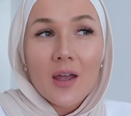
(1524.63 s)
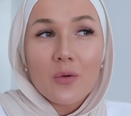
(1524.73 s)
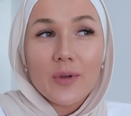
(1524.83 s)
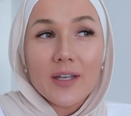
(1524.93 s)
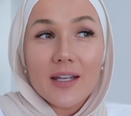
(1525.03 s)

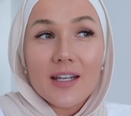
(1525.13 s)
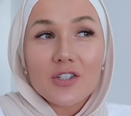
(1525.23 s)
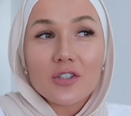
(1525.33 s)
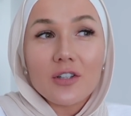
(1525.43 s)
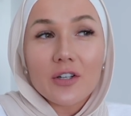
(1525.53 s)
We need
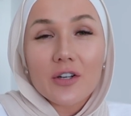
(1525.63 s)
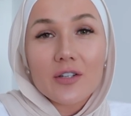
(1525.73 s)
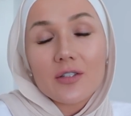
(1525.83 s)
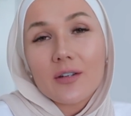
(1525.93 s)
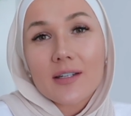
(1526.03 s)
to
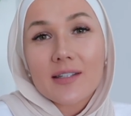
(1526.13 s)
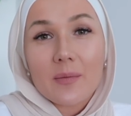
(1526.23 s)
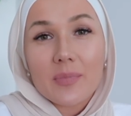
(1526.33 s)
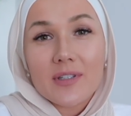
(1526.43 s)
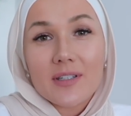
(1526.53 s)
learn to
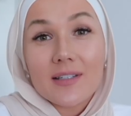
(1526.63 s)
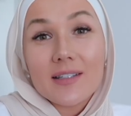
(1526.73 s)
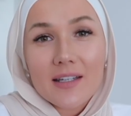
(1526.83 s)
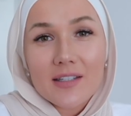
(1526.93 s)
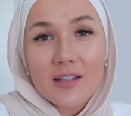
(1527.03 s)
accept
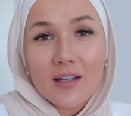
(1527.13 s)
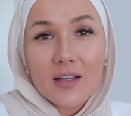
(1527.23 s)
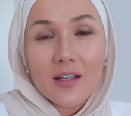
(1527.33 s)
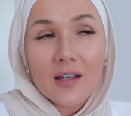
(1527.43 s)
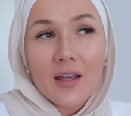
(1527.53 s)

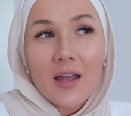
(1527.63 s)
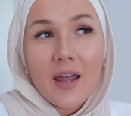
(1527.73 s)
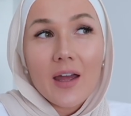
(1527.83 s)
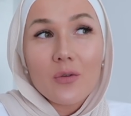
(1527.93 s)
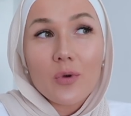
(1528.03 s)
destiny
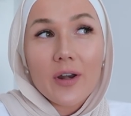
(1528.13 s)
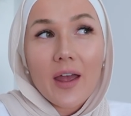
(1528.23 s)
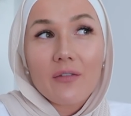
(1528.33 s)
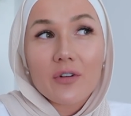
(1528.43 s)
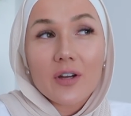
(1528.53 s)
and
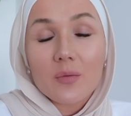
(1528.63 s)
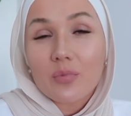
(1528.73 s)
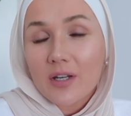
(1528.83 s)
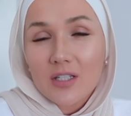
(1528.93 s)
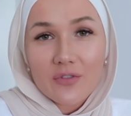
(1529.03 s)
whatever it
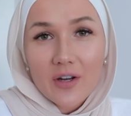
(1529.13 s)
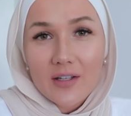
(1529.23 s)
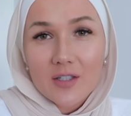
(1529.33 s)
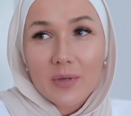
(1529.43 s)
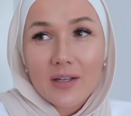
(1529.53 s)
brings for
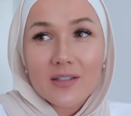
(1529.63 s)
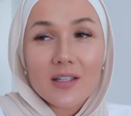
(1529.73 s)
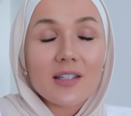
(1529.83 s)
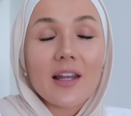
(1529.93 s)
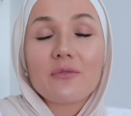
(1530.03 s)
us, because
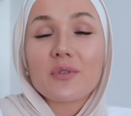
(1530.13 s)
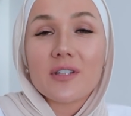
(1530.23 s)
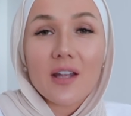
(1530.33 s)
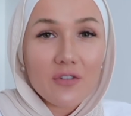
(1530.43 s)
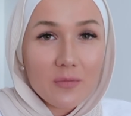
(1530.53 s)
this life was
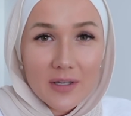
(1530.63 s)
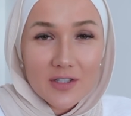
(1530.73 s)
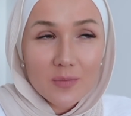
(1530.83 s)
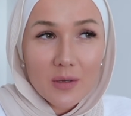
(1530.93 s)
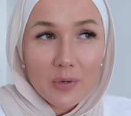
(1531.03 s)
never meant
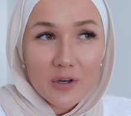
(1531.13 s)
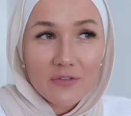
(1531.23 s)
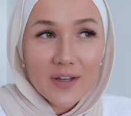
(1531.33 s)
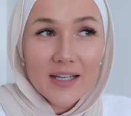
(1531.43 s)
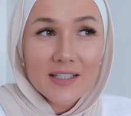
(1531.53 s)
to be
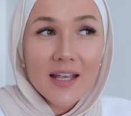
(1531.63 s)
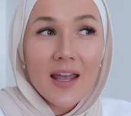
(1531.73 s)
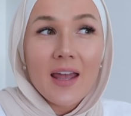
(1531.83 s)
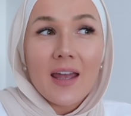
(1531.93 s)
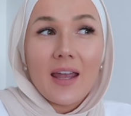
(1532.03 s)
perfect.
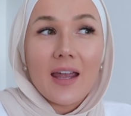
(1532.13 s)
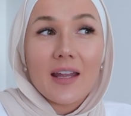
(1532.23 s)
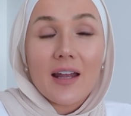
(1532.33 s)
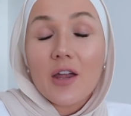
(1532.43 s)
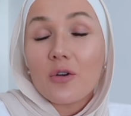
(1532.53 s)

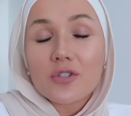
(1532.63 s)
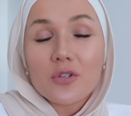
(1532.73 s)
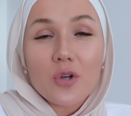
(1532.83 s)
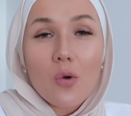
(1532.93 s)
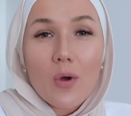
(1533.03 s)
And I also
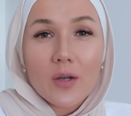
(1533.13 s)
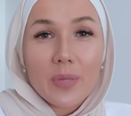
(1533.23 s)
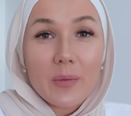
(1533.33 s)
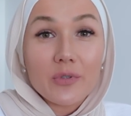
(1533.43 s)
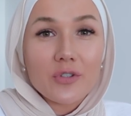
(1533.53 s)
don't want
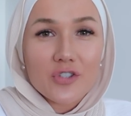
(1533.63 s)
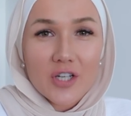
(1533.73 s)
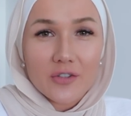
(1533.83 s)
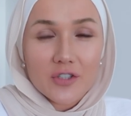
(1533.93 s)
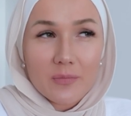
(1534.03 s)
people to
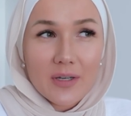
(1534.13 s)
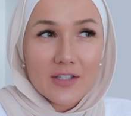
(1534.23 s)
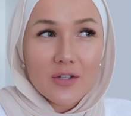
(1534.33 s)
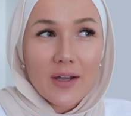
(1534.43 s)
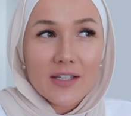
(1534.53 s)
shelter me.
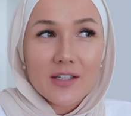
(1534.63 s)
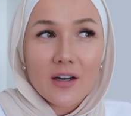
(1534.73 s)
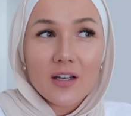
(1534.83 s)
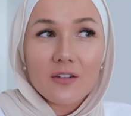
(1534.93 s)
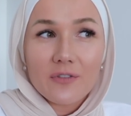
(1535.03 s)
So I
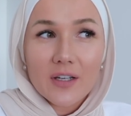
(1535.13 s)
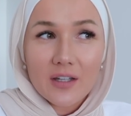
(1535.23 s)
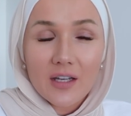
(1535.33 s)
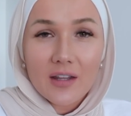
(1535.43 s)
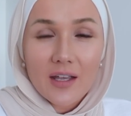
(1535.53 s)
started
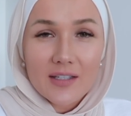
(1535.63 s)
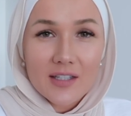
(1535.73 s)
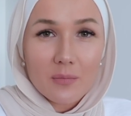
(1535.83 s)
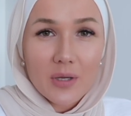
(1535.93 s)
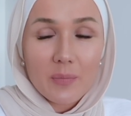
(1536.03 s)
feeling like
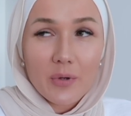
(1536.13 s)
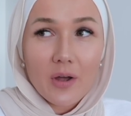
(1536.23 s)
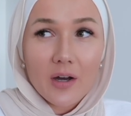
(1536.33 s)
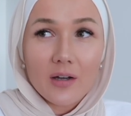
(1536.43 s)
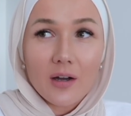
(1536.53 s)
some people
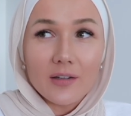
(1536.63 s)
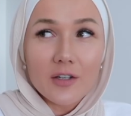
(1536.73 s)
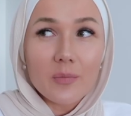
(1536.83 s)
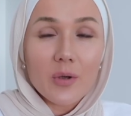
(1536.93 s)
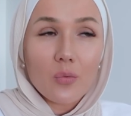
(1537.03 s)
are a
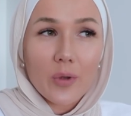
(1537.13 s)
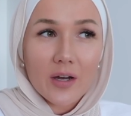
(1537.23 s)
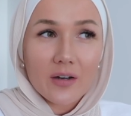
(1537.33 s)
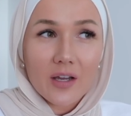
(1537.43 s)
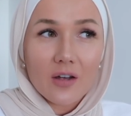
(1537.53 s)
little bit
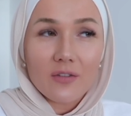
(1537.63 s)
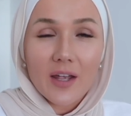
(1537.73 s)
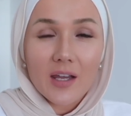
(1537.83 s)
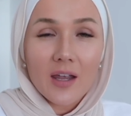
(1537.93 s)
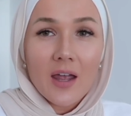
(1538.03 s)
weary of
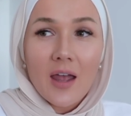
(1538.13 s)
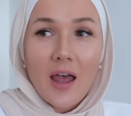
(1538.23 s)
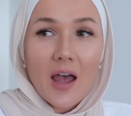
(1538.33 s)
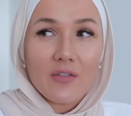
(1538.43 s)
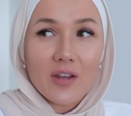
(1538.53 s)
like
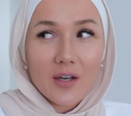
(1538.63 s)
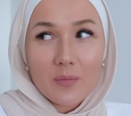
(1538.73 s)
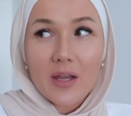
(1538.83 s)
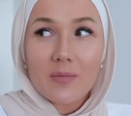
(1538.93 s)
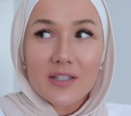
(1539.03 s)
having their
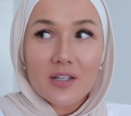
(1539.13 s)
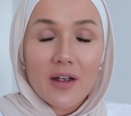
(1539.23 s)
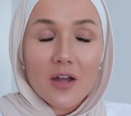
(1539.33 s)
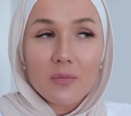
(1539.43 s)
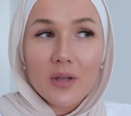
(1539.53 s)
babies
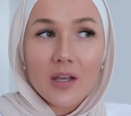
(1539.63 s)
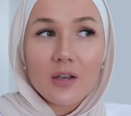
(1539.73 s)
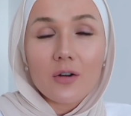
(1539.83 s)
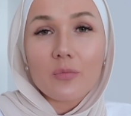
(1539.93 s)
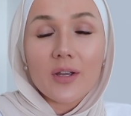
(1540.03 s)
around me
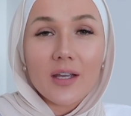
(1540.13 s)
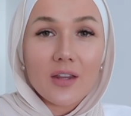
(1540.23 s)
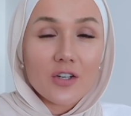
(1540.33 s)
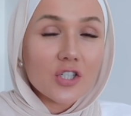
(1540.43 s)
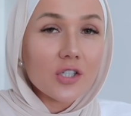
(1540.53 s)
or bringing
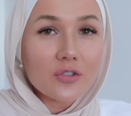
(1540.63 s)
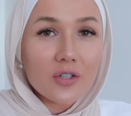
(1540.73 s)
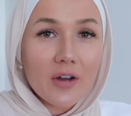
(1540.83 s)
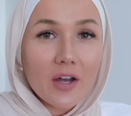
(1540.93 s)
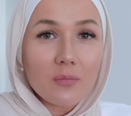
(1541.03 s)
their children
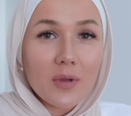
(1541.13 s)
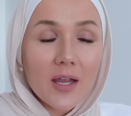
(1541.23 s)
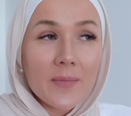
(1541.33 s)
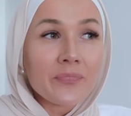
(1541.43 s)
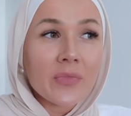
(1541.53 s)
around
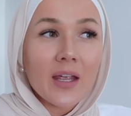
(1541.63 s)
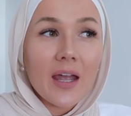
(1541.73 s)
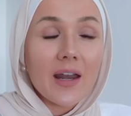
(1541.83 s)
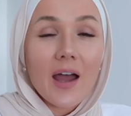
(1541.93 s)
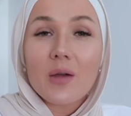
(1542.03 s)
me.
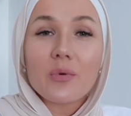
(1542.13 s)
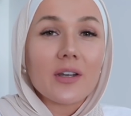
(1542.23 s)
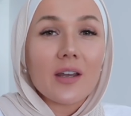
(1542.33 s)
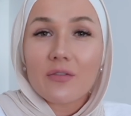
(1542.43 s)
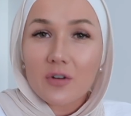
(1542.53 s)
And I would
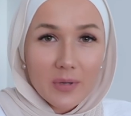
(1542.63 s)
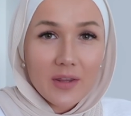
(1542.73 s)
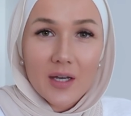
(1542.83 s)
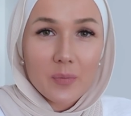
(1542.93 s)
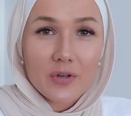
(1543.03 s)
never be
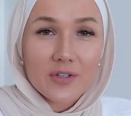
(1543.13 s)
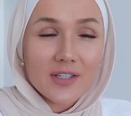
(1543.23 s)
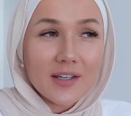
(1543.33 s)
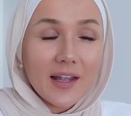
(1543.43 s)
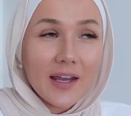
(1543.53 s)
that
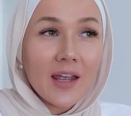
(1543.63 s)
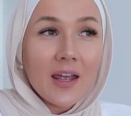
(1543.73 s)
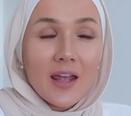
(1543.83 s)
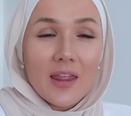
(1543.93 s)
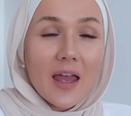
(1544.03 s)
person. Like
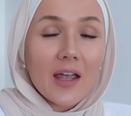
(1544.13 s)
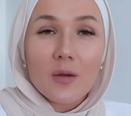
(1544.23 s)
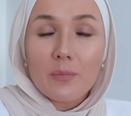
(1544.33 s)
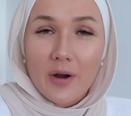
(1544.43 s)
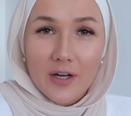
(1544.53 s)
that
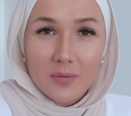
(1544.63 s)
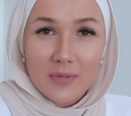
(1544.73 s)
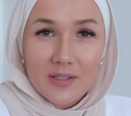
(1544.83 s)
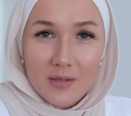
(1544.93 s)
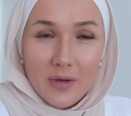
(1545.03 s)

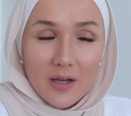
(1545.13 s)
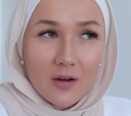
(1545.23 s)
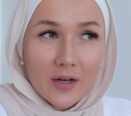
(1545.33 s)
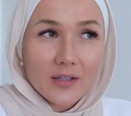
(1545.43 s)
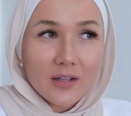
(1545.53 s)
compartment in my
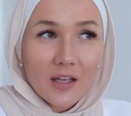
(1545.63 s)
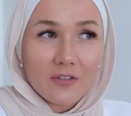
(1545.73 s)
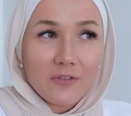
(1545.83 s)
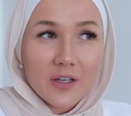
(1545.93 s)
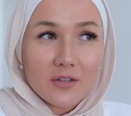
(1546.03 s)
heart
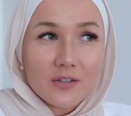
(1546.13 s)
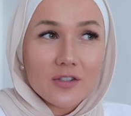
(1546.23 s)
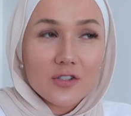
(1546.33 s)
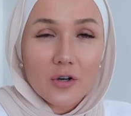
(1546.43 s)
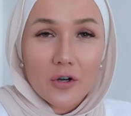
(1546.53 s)
that feels
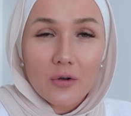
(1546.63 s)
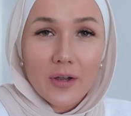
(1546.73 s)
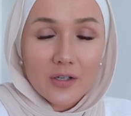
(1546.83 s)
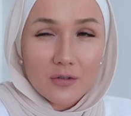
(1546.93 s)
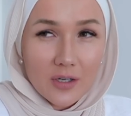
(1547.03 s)
sorrow
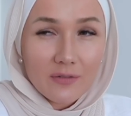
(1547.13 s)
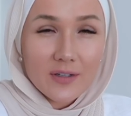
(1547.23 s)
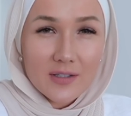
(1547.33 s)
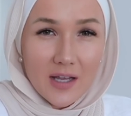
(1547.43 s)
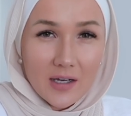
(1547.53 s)
and grief
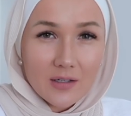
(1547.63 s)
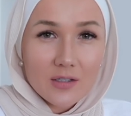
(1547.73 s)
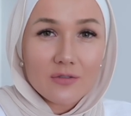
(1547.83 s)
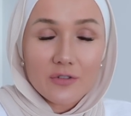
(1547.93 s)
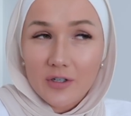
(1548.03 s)
and
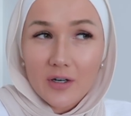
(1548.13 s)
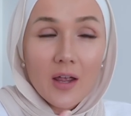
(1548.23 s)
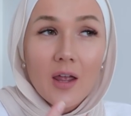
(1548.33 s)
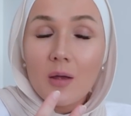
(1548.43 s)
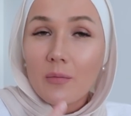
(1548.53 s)
sadness for
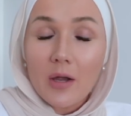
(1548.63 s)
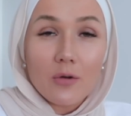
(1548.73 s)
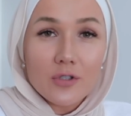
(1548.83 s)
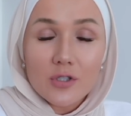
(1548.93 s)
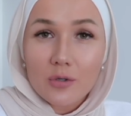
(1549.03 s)
my
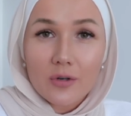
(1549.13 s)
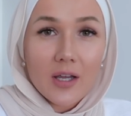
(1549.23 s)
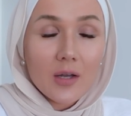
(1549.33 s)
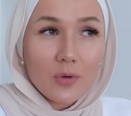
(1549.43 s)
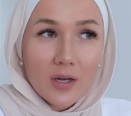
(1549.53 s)
own
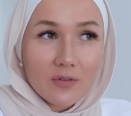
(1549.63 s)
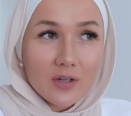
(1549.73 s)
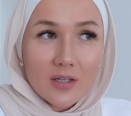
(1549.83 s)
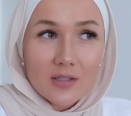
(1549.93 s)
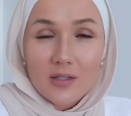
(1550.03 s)
story and whatever
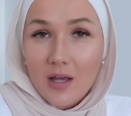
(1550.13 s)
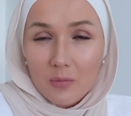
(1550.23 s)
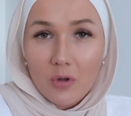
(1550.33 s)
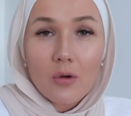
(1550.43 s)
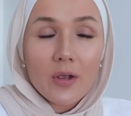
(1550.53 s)
it is that
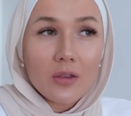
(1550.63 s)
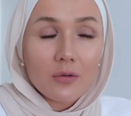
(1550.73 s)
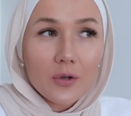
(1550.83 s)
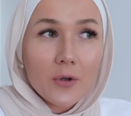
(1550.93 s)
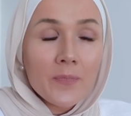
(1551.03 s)
I'm going
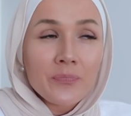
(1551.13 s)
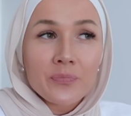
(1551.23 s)
through